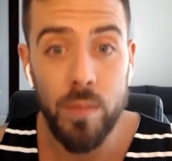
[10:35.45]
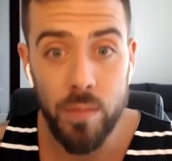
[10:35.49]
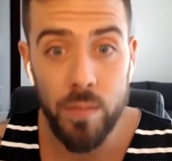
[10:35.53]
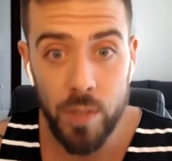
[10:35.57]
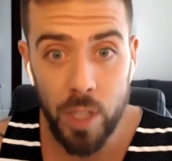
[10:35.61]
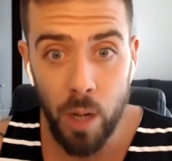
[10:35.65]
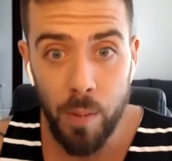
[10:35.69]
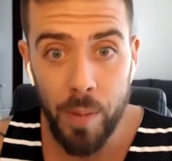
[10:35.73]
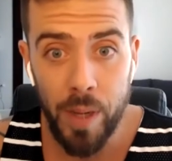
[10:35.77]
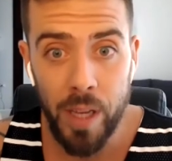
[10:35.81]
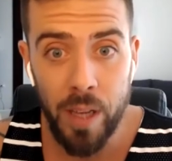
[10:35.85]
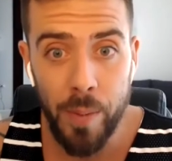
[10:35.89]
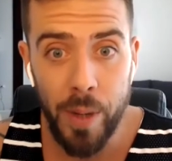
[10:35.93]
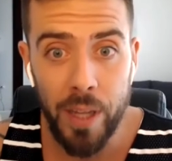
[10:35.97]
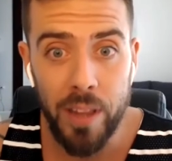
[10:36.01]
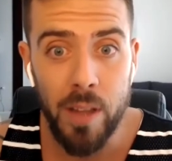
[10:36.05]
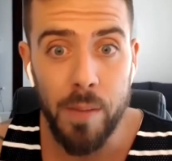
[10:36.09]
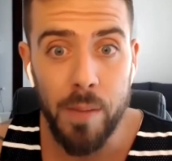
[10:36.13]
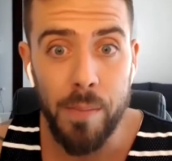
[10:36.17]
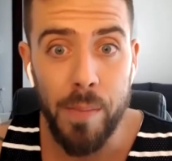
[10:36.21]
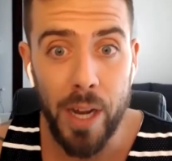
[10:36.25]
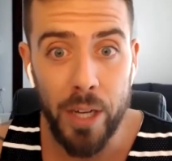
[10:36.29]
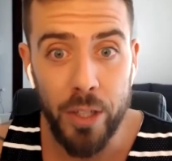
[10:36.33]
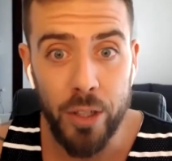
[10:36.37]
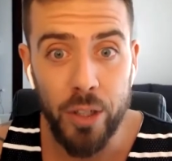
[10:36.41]
tell me about the
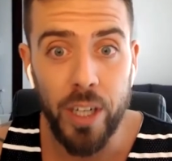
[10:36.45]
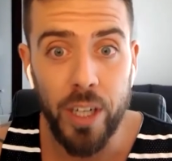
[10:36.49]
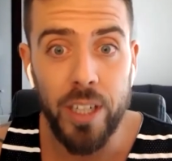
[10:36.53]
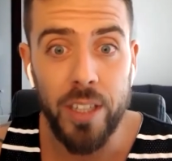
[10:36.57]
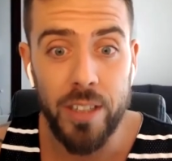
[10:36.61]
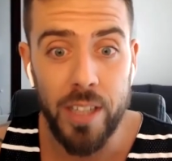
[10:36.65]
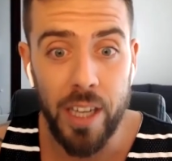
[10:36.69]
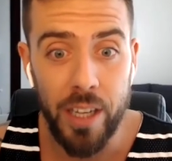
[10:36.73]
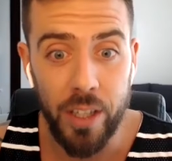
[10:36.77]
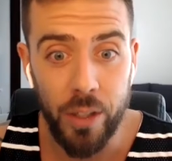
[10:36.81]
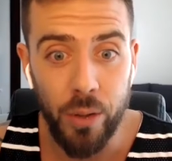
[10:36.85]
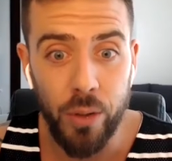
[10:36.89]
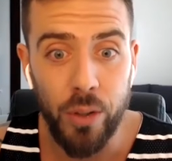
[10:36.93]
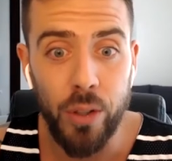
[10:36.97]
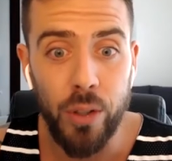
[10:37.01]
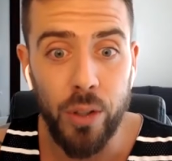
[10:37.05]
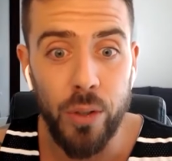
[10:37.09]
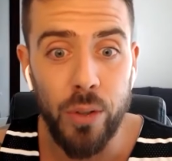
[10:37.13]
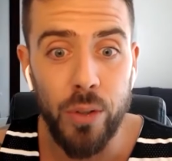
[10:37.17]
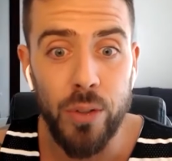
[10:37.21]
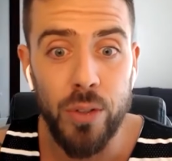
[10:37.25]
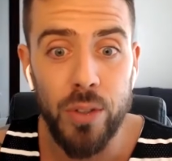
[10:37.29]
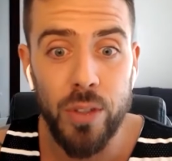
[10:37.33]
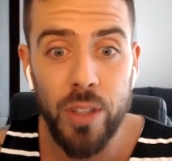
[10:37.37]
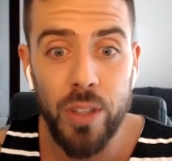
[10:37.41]
metrics that you
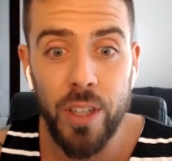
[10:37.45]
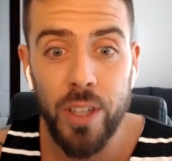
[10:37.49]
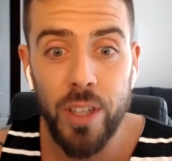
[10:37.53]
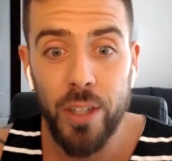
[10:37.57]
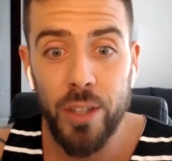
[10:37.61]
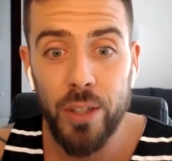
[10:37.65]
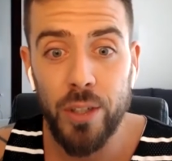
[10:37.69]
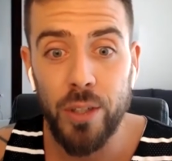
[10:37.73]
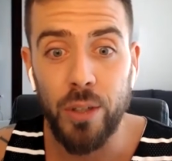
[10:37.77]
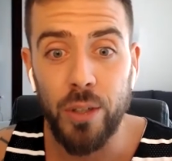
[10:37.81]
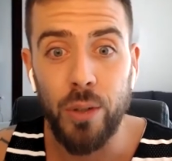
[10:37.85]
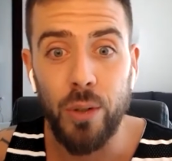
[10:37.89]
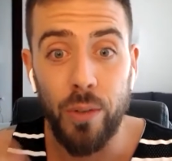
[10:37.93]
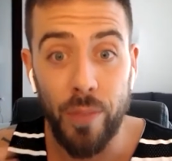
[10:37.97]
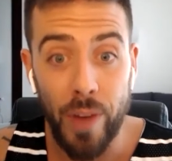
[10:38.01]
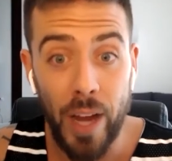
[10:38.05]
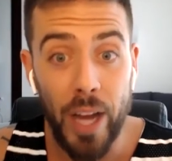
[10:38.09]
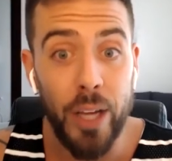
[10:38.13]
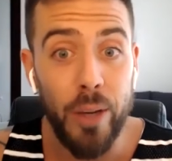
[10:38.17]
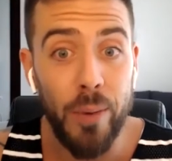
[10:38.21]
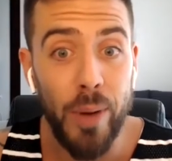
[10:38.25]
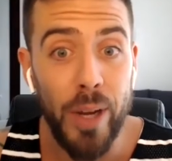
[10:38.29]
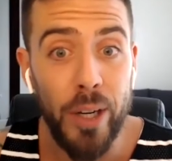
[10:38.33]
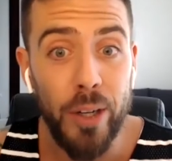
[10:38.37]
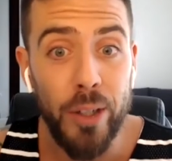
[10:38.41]
use to
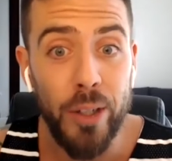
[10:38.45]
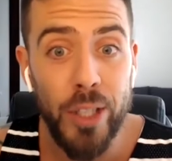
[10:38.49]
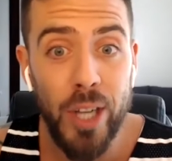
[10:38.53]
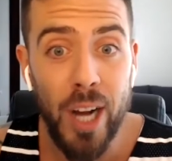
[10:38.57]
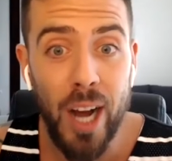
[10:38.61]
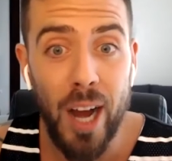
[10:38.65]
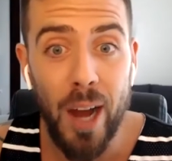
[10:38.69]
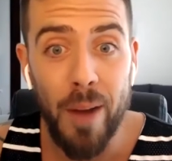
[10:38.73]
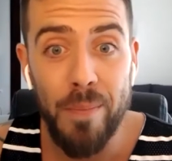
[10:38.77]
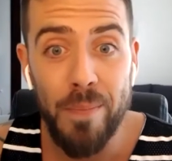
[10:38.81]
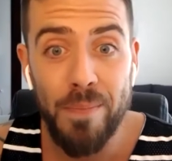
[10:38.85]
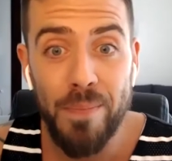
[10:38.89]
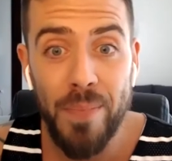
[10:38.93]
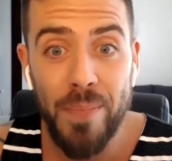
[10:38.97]
evaluate your job,